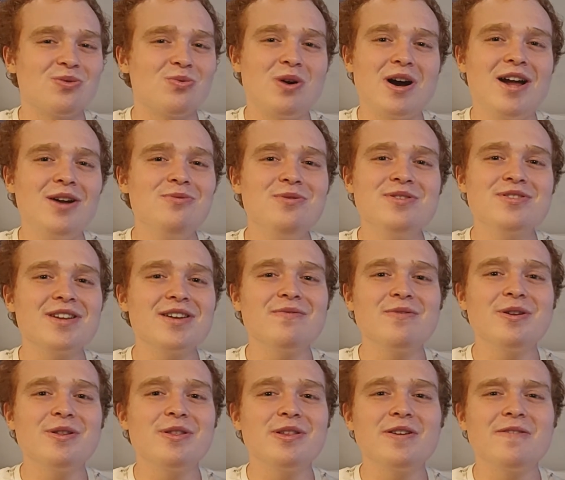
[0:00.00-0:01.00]
why was
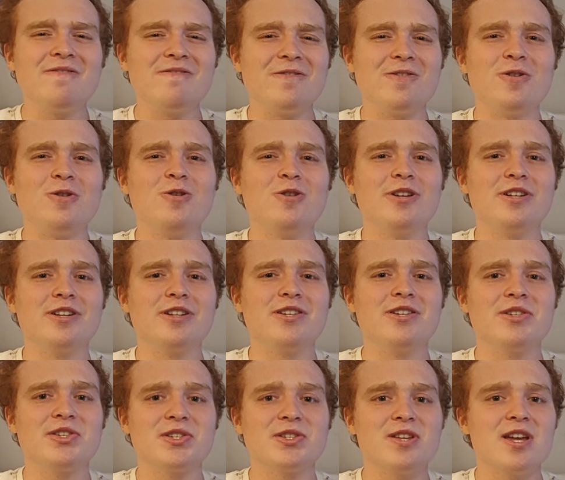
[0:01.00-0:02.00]
everything full and in
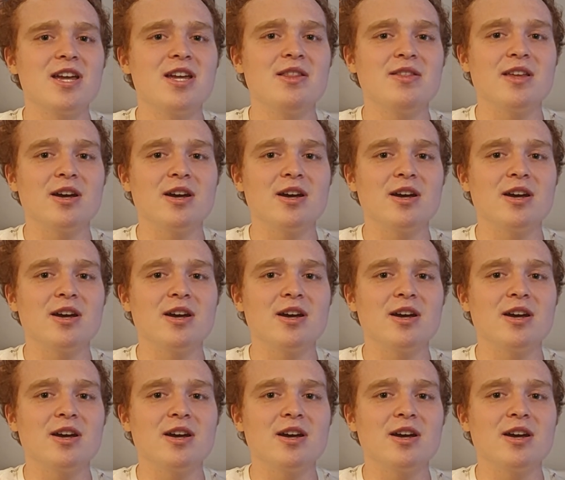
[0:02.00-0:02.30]
a state